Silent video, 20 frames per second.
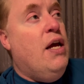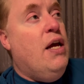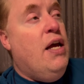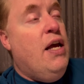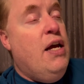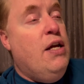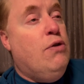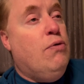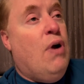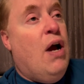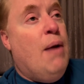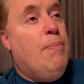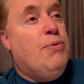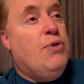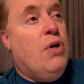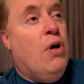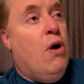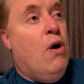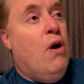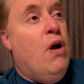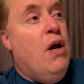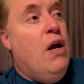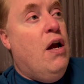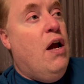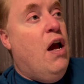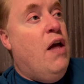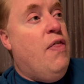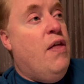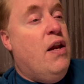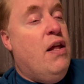He drops her,
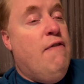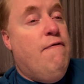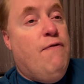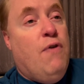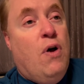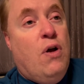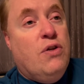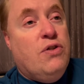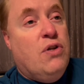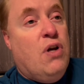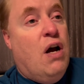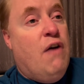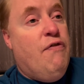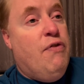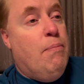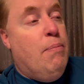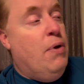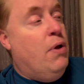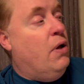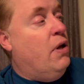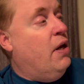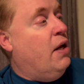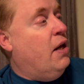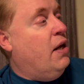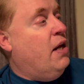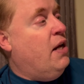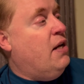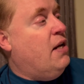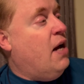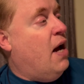and then he falls off the building
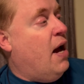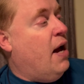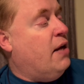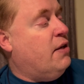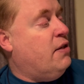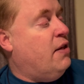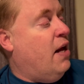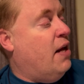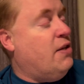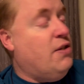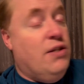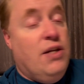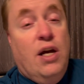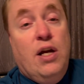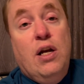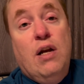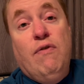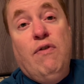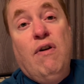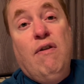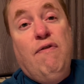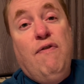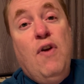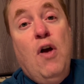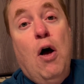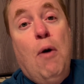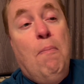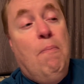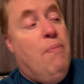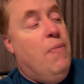and he dies, and that's the end of our
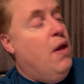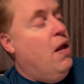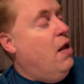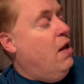film.